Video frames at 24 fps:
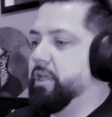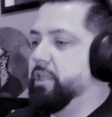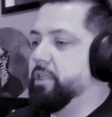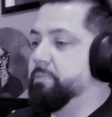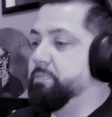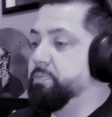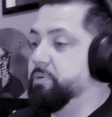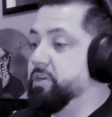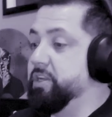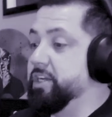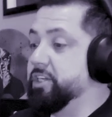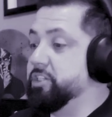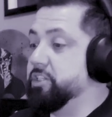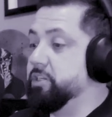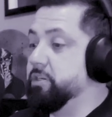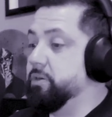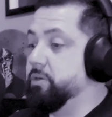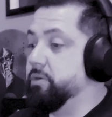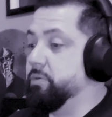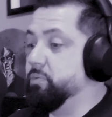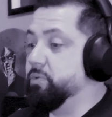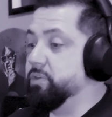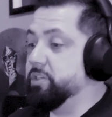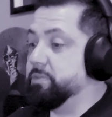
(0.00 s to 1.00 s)
The
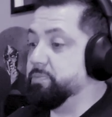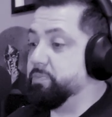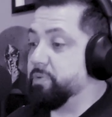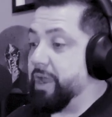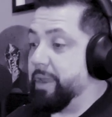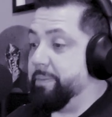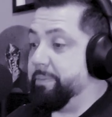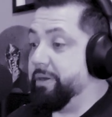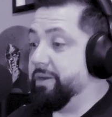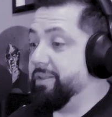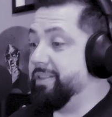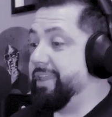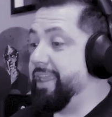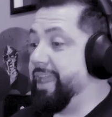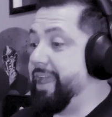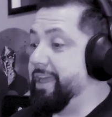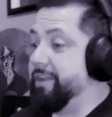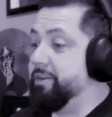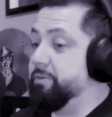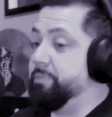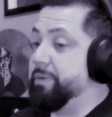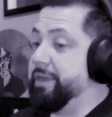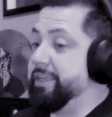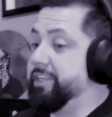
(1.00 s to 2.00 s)
production was primarily
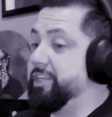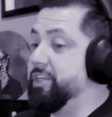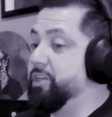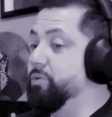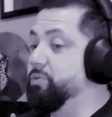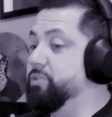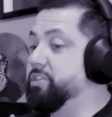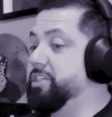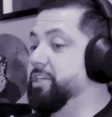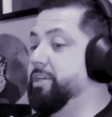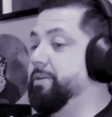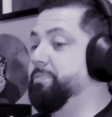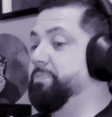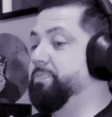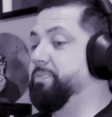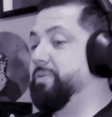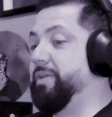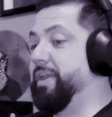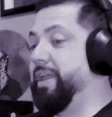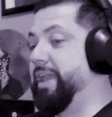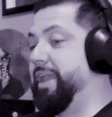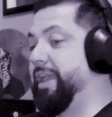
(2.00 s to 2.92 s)
handled by Q-Tip